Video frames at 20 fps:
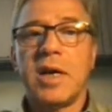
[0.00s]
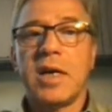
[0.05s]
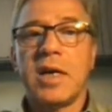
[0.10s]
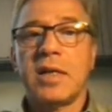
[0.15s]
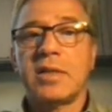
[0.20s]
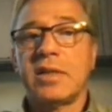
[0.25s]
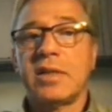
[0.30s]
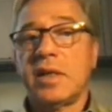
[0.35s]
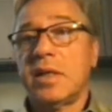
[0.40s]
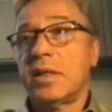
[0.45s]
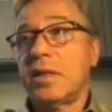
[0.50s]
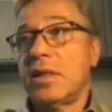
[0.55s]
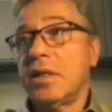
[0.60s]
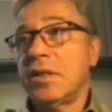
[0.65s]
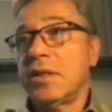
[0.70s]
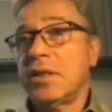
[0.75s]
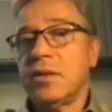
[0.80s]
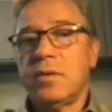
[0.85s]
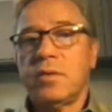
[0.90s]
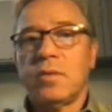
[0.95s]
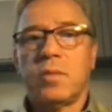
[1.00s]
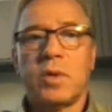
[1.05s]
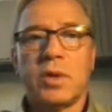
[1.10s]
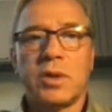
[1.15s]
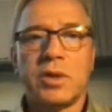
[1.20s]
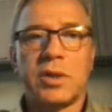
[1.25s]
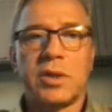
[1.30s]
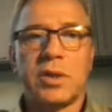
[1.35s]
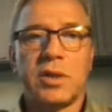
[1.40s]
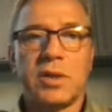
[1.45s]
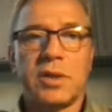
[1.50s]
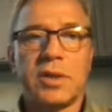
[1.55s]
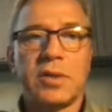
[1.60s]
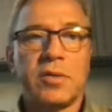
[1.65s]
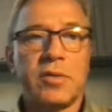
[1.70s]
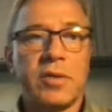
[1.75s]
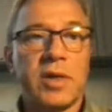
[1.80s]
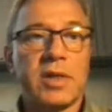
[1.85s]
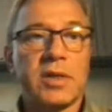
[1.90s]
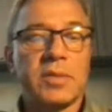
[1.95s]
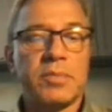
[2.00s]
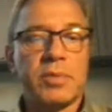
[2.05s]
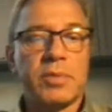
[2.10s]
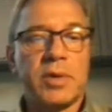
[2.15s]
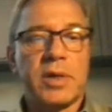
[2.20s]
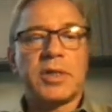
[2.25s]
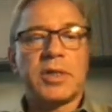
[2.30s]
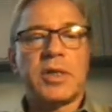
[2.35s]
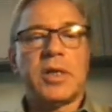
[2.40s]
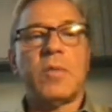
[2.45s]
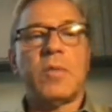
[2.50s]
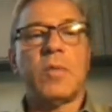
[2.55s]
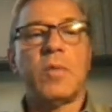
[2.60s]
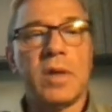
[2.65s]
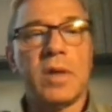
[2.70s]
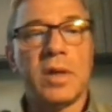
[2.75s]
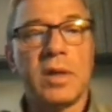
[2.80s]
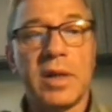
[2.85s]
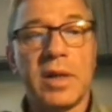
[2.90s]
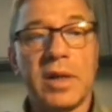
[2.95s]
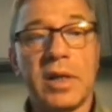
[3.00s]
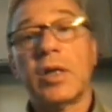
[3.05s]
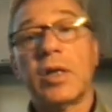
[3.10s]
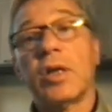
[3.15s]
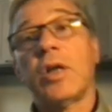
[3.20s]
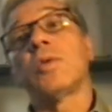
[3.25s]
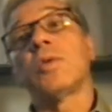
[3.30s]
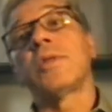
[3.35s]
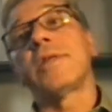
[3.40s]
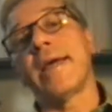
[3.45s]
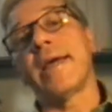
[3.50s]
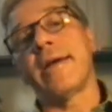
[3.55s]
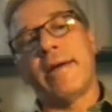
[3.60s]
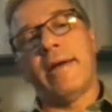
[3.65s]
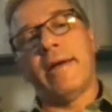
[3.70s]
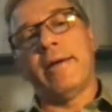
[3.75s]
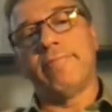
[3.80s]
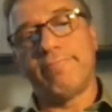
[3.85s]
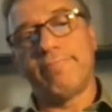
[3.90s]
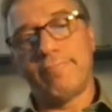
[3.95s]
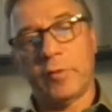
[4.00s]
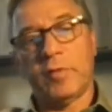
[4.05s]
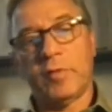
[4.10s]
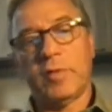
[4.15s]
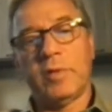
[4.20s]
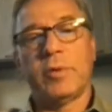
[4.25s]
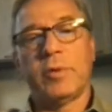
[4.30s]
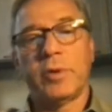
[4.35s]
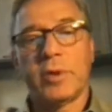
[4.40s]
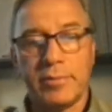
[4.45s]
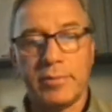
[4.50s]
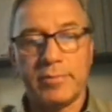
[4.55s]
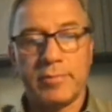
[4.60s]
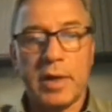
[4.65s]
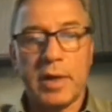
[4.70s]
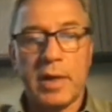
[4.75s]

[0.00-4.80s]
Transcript: It's the condition which is increased pressure within the enclosed area of the body